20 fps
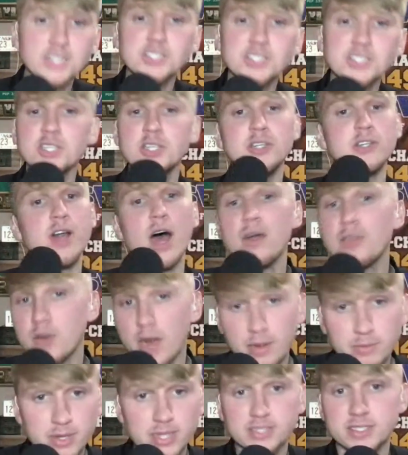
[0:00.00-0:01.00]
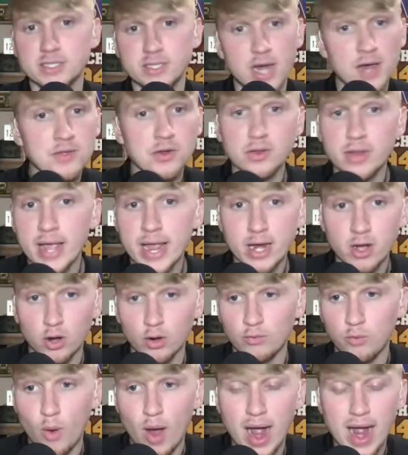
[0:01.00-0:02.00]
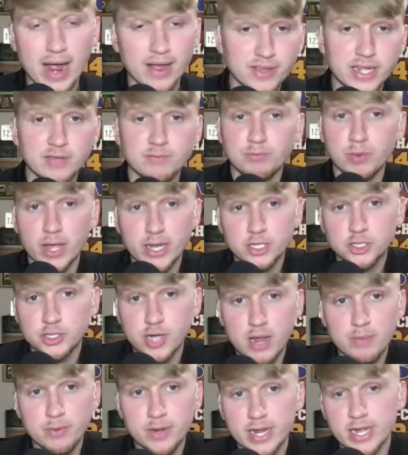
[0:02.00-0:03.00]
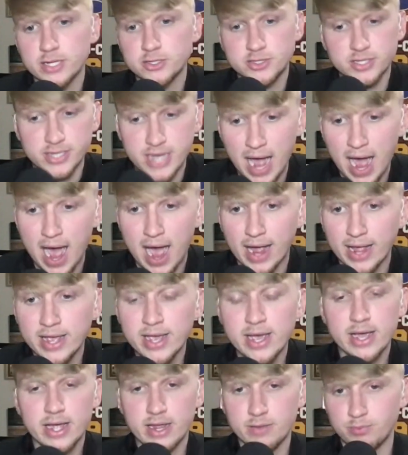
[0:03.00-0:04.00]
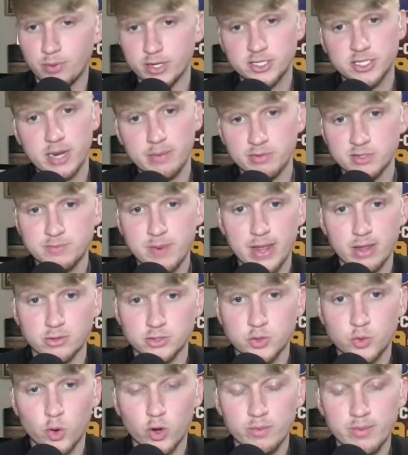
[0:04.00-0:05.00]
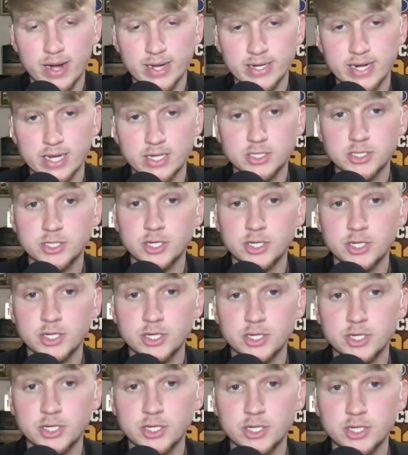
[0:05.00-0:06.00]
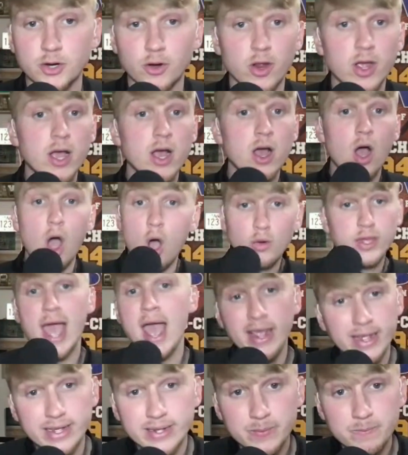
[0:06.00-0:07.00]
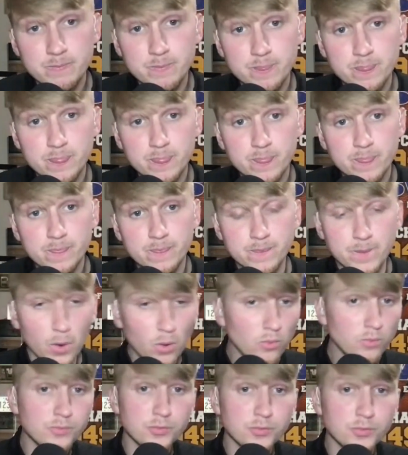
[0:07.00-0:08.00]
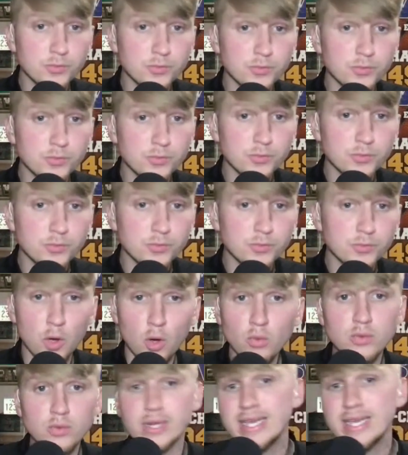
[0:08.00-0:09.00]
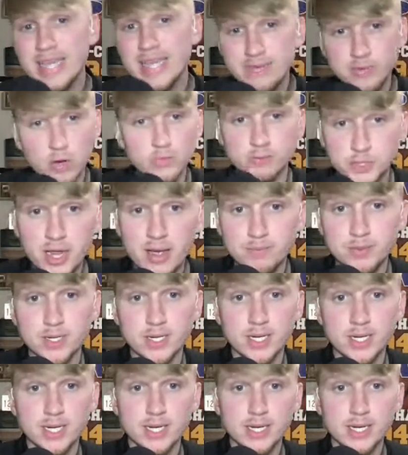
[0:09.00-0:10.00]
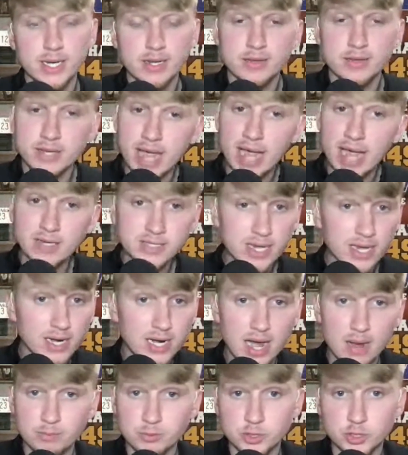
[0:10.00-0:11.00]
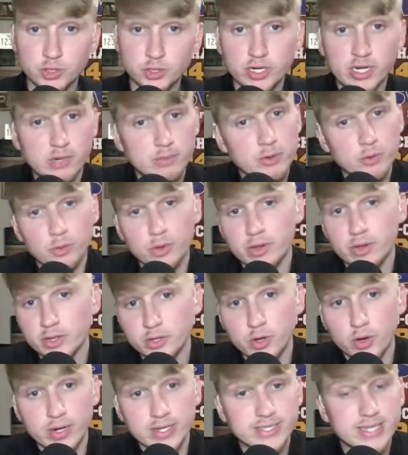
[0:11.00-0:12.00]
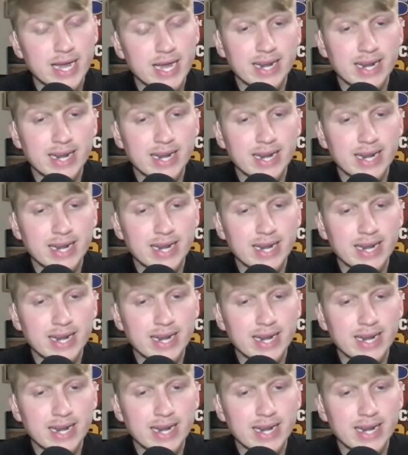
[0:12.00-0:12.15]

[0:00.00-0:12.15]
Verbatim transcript: That's another, I mean, it's another layer of why I think if Blake Shapin is the guy, if Blake Shapin's Baylor's quarterback next year, okay, don't, don't leave, don't jump ship. The guy's got an opportunity to be really good.